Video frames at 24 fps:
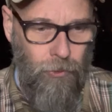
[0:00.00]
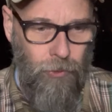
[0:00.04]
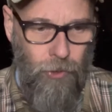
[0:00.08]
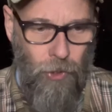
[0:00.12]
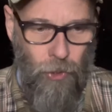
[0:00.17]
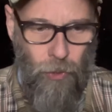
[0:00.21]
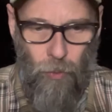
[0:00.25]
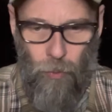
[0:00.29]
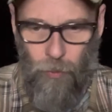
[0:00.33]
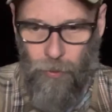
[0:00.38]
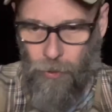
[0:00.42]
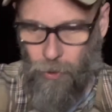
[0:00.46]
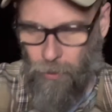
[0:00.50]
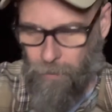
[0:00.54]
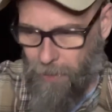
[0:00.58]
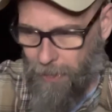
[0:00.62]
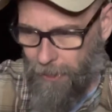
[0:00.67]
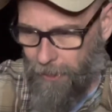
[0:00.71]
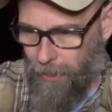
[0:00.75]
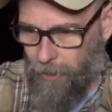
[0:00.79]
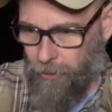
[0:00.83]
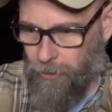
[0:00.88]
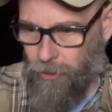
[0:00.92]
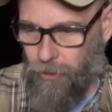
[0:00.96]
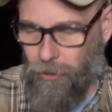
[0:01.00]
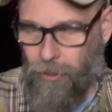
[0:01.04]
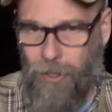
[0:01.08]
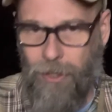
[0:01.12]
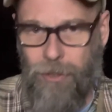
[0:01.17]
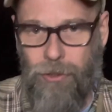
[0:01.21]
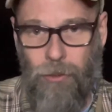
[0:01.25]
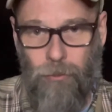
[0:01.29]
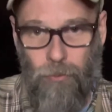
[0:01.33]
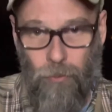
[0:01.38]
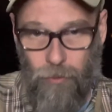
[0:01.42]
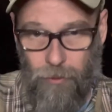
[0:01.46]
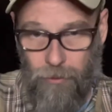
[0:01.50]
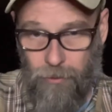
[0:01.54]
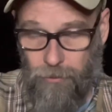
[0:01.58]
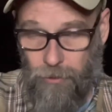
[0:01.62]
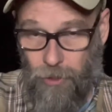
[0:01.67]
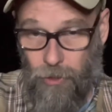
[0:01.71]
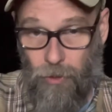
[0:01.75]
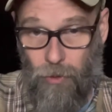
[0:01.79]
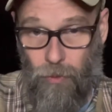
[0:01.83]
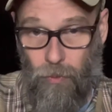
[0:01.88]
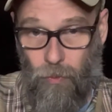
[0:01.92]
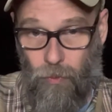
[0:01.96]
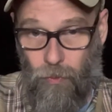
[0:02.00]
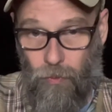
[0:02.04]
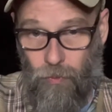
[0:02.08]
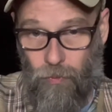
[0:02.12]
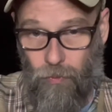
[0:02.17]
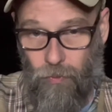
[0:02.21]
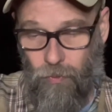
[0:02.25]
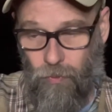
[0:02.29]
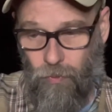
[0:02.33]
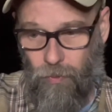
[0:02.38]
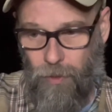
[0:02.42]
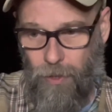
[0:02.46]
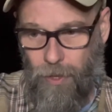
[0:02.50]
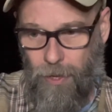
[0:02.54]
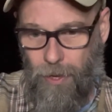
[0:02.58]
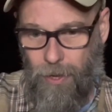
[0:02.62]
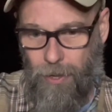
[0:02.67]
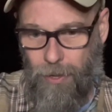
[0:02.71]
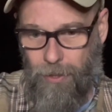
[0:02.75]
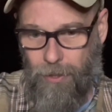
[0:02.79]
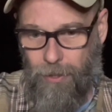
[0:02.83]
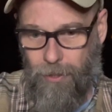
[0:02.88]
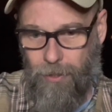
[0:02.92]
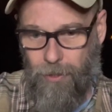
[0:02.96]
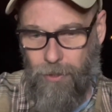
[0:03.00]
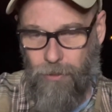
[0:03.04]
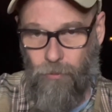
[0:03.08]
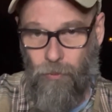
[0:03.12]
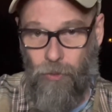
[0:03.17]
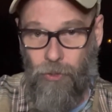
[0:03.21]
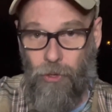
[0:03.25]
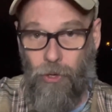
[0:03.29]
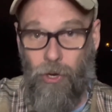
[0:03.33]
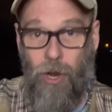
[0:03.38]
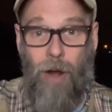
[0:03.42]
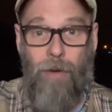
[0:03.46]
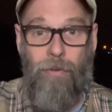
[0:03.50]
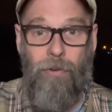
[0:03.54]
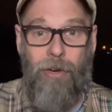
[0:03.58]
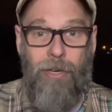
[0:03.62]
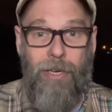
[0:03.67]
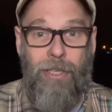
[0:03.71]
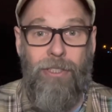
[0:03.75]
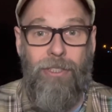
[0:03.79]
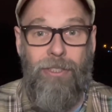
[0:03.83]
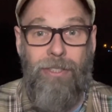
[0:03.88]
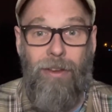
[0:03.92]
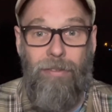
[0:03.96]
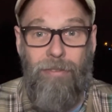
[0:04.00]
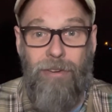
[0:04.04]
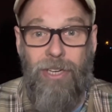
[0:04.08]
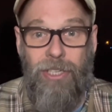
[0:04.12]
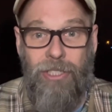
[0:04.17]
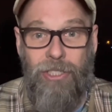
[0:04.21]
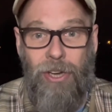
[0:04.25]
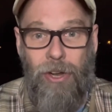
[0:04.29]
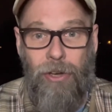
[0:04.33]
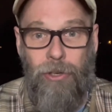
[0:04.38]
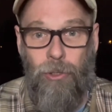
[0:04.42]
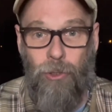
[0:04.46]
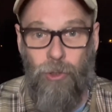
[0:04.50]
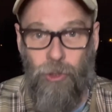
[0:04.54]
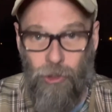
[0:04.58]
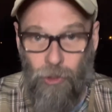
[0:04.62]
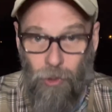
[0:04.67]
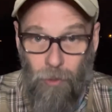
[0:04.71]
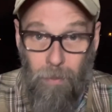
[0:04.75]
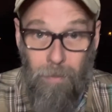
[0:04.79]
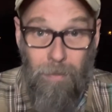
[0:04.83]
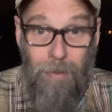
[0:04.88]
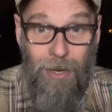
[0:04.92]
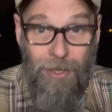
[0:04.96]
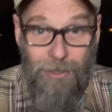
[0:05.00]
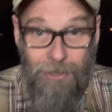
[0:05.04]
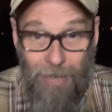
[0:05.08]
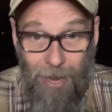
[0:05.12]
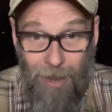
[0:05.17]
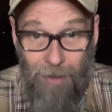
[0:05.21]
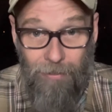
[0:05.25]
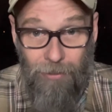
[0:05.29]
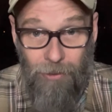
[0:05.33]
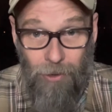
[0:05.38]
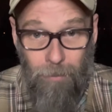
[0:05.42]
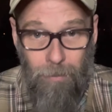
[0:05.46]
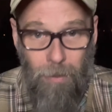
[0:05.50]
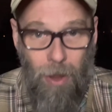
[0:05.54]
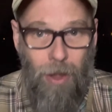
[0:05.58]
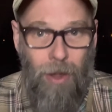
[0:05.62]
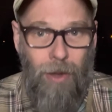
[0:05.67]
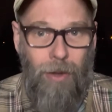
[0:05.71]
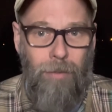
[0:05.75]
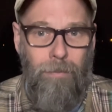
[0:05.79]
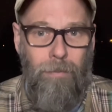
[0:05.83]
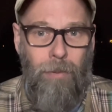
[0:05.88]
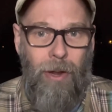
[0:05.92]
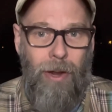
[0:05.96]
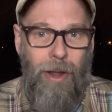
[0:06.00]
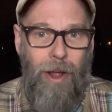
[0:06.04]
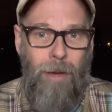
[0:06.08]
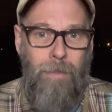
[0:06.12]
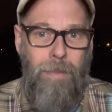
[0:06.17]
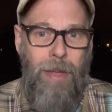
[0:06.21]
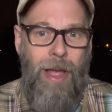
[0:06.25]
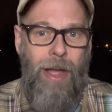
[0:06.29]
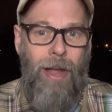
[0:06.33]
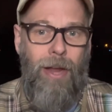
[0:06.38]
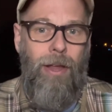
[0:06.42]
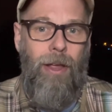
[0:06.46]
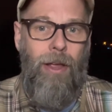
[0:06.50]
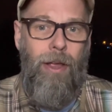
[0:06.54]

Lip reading: you know, when you're making out your list of, you know, when you're covering the 7 essentials you must have in your bug out bag.